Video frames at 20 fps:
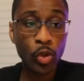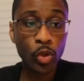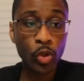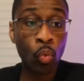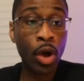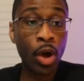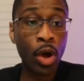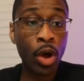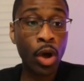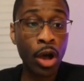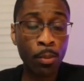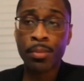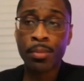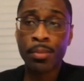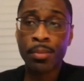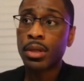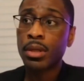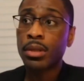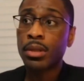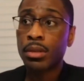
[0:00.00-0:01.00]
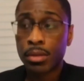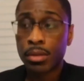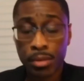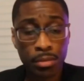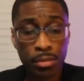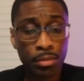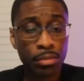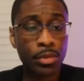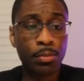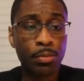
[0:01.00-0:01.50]
Well,
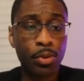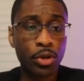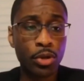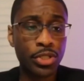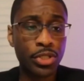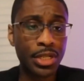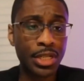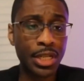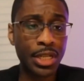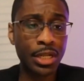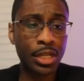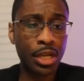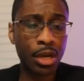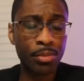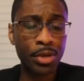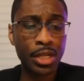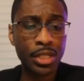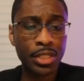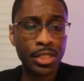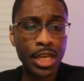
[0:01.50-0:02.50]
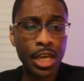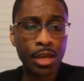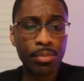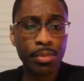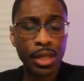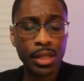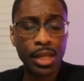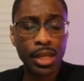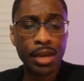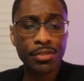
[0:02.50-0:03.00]
the person did come in and take
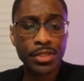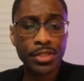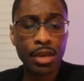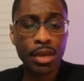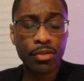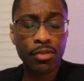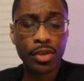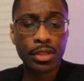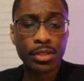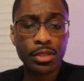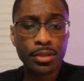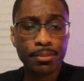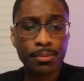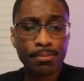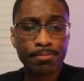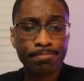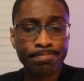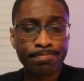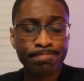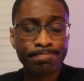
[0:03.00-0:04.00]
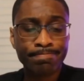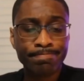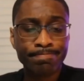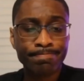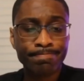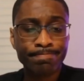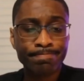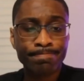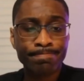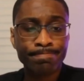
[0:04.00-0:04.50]
my life savings.
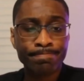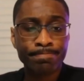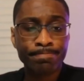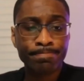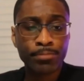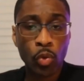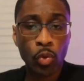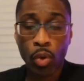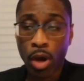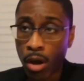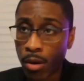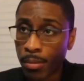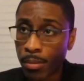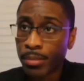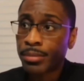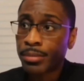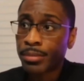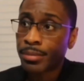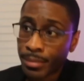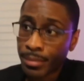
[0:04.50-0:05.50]
Well,